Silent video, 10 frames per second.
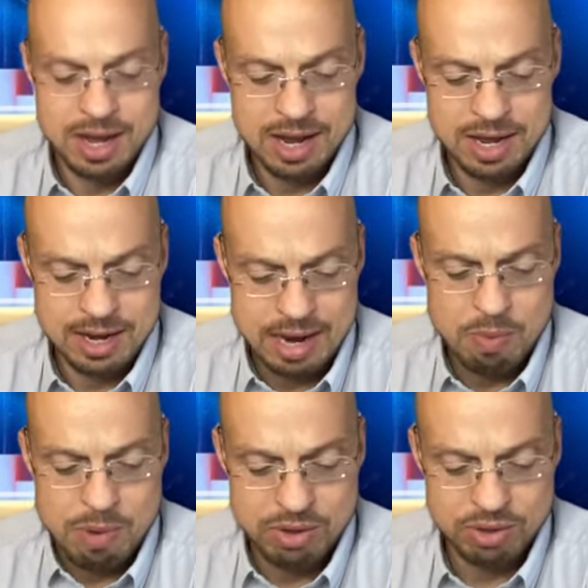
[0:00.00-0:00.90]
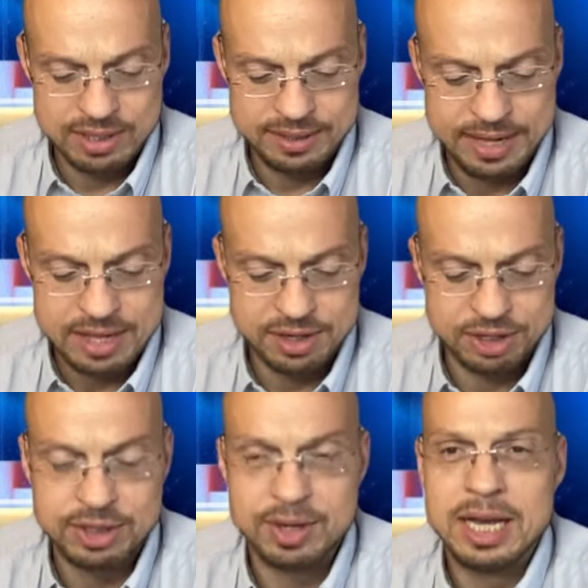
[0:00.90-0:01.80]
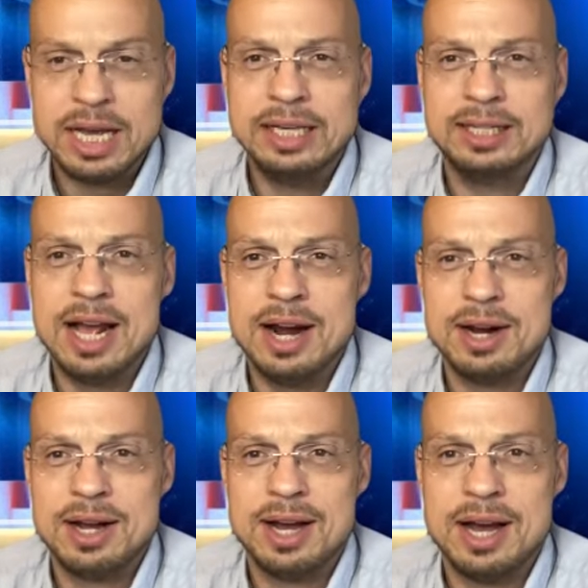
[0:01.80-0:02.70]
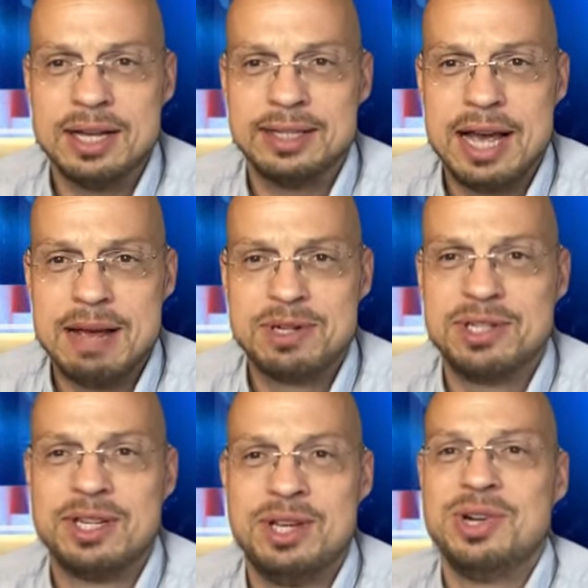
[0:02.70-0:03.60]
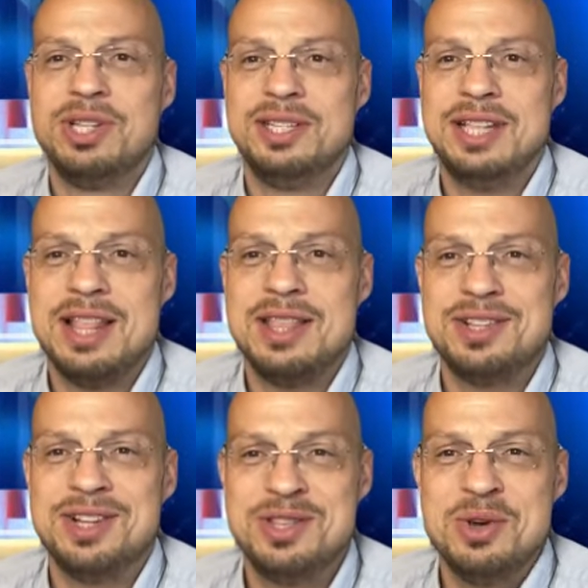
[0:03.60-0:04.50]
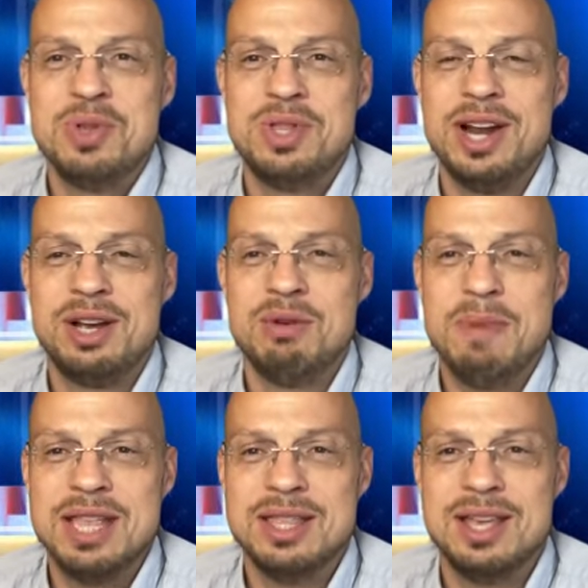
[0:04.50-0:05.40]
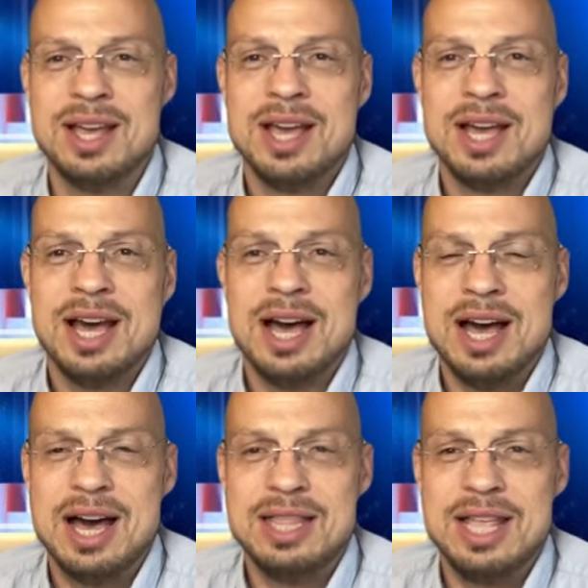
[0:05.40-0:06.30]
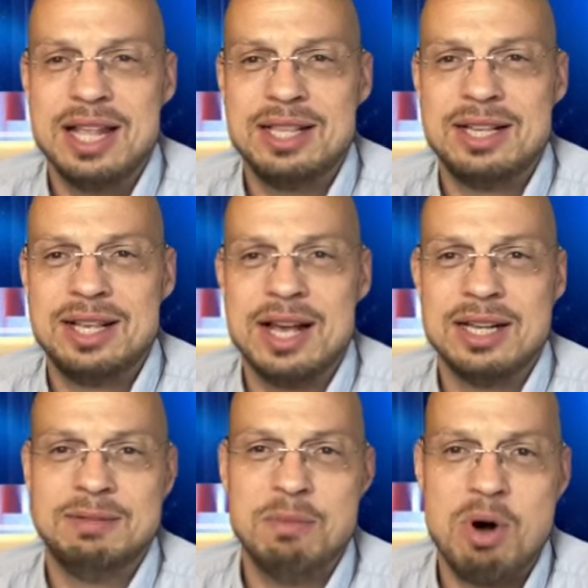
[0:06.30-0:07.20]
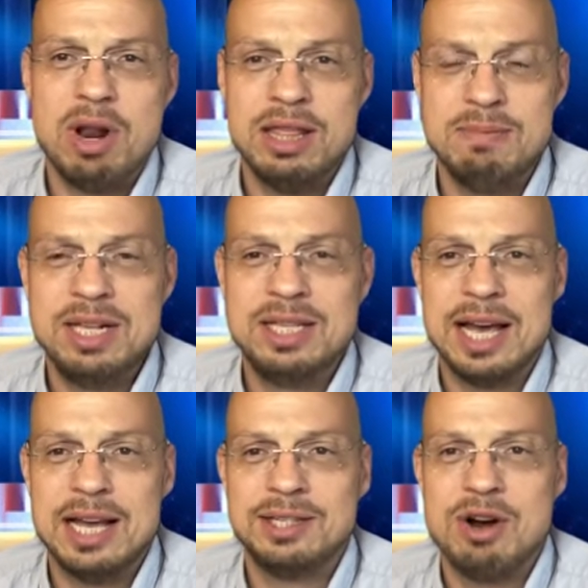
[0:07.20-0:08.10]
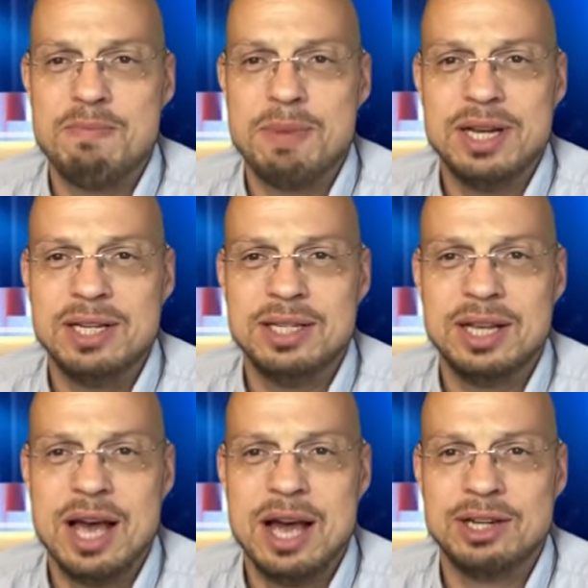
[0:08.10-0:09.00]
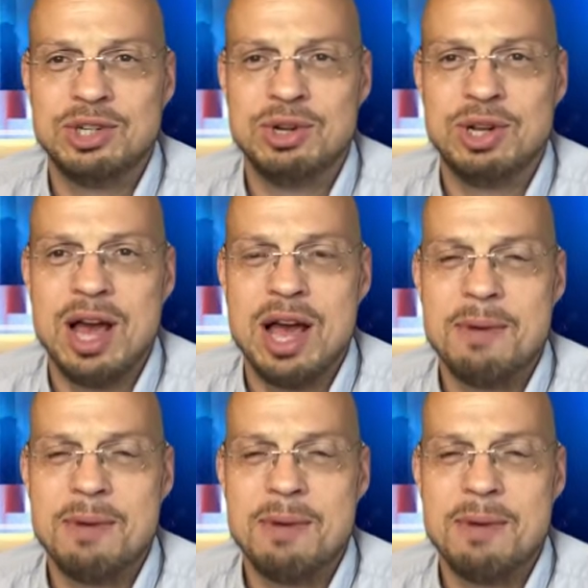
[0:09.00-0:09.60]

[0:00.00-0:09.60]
How about standards? Is there a cybersecurity standard that you would recommend that small and mid-sized companies should